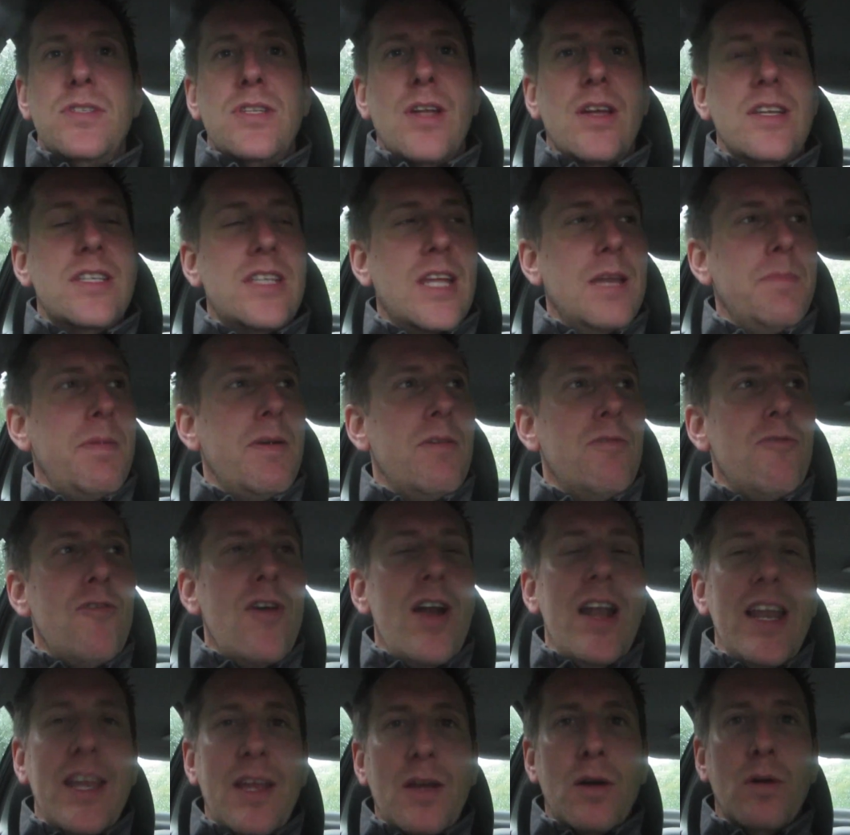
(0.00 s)
So it's going to be
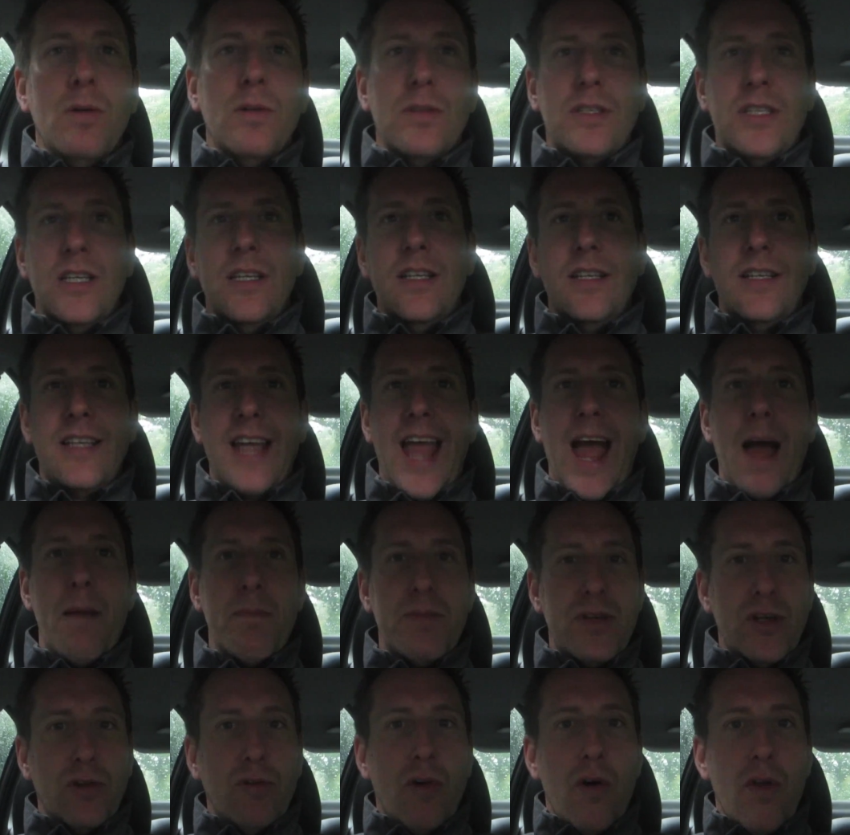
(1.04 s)
really cool to
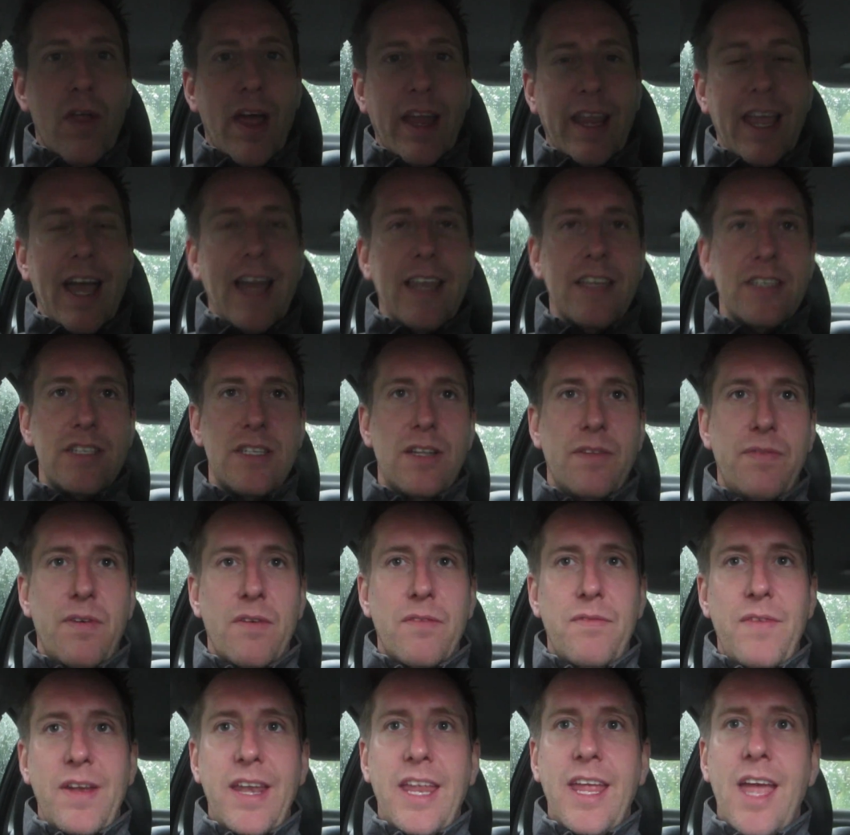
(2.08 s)
capture all that kind of stuff on
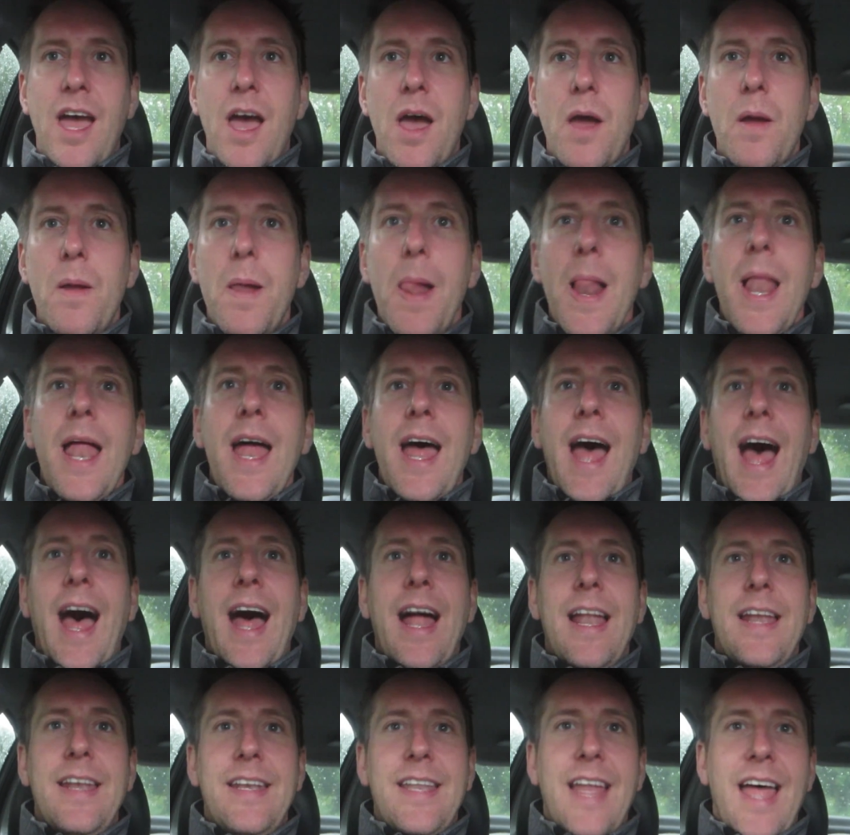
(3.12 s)
video
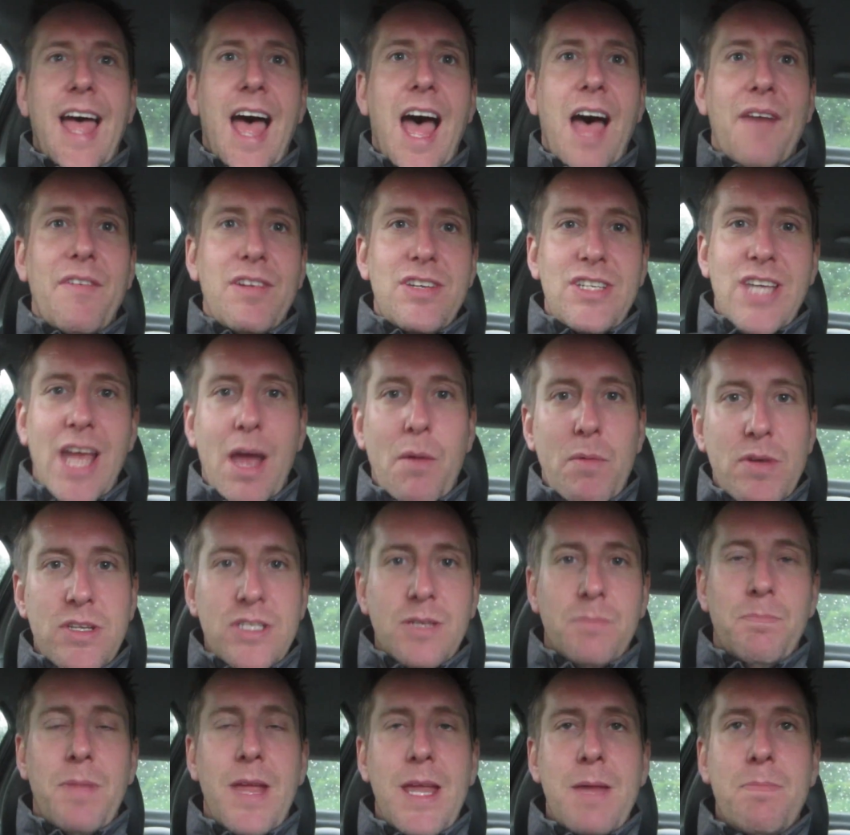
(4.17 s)
and have a chat with
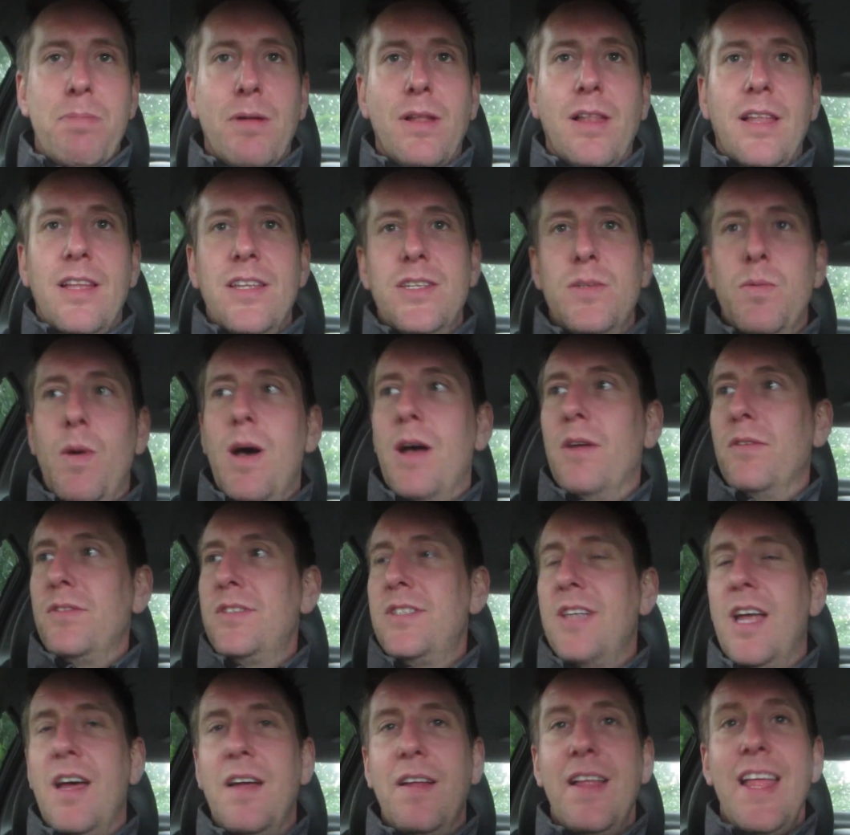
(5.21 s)
some people as well.
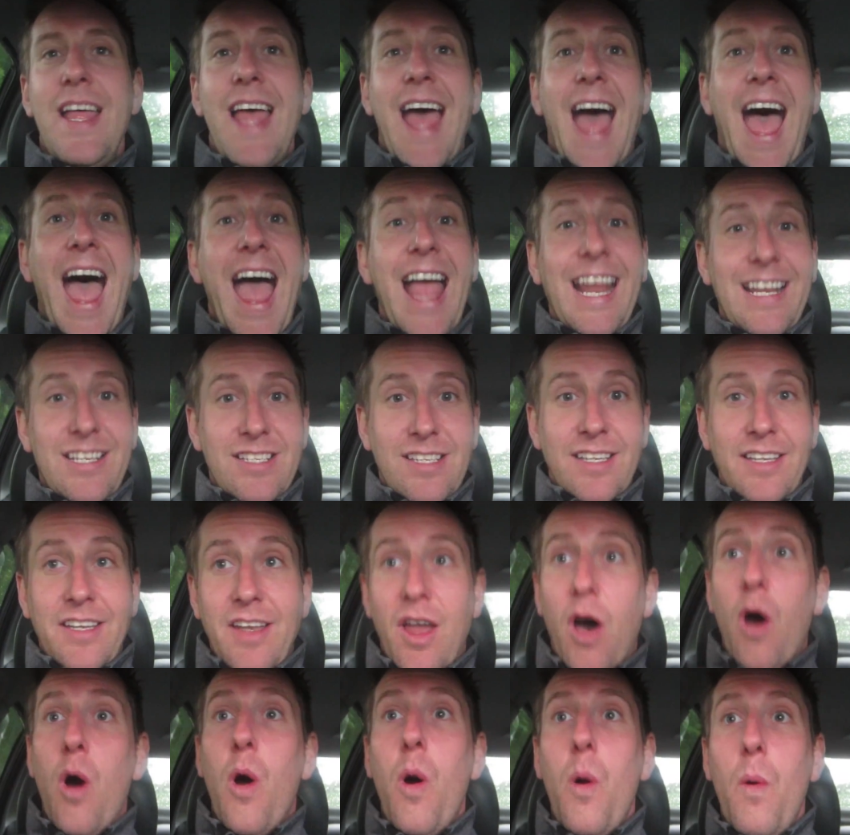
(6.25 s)
So excellent,
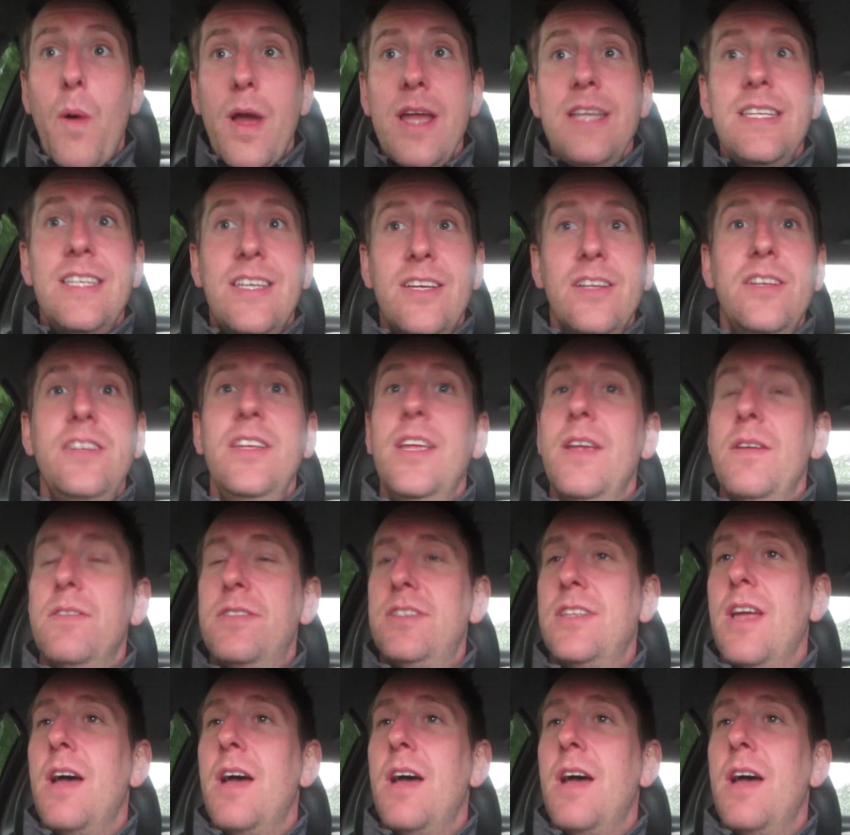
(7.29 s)
always good news.